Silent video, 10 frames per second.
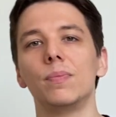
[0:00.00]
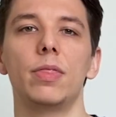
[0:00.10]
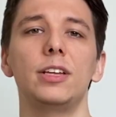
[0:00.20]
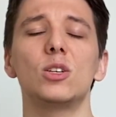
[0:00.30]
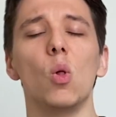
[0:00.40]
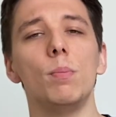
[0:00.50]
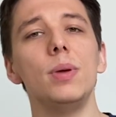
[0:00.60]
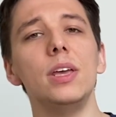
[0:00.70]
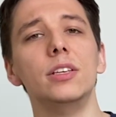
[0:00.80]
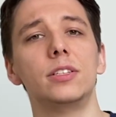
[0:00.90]
This all
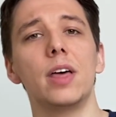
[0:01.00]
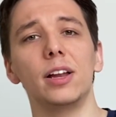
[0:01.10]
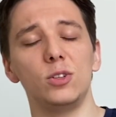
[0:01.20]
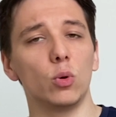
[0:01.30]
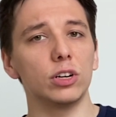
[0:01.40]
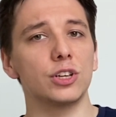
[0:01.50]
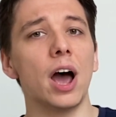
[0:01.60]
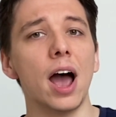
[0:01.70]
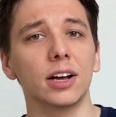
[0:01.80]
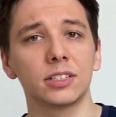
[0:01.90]
means that your
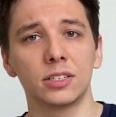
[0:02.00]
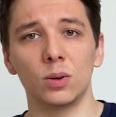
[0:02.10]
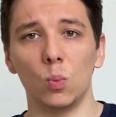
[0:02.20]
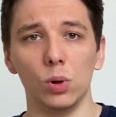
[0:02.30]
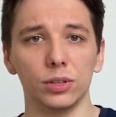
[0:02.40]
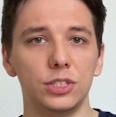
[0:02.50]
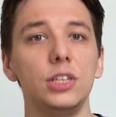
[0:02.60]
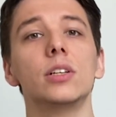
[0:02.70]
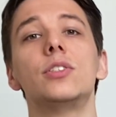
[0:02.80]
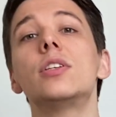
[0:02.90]
attacks will
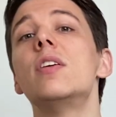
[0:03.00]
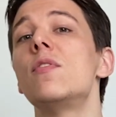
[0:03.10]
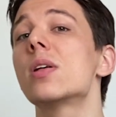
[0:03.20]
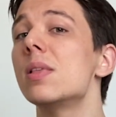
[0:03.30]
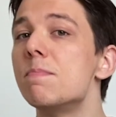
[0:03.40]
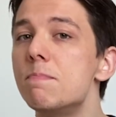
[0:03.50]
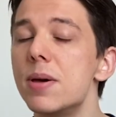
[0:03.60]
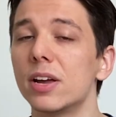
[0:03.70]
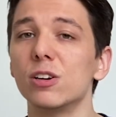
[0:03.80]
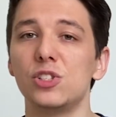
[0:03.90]
deal significantly
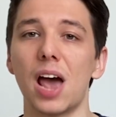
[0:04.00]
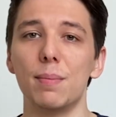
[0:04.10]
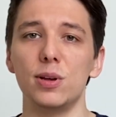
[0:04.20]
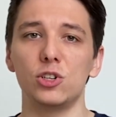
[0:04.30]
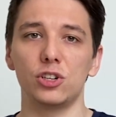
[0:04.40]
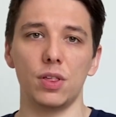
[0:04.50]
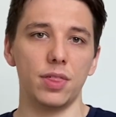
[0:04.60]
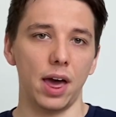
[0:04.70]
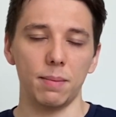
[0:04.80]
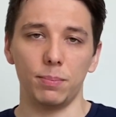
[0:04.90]
bigger damage
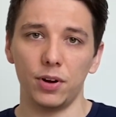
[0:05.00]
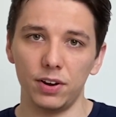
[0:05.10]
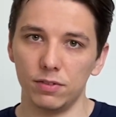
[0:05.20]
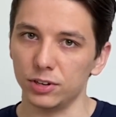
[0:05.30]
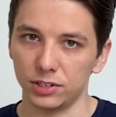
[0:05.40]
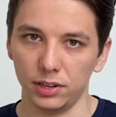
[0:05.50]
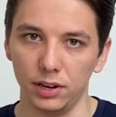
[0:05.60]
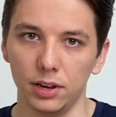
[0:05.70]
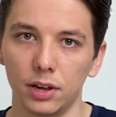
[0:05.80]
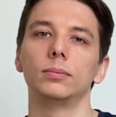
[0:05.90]
than previously.